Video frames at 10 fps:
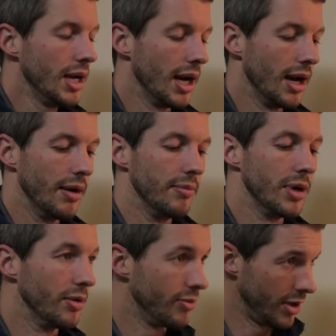
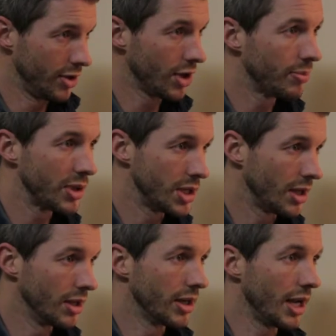But in your
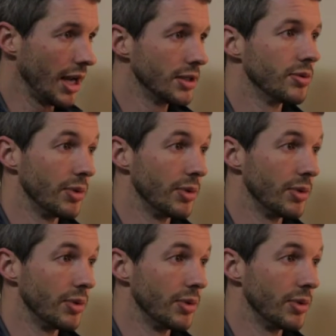particular case,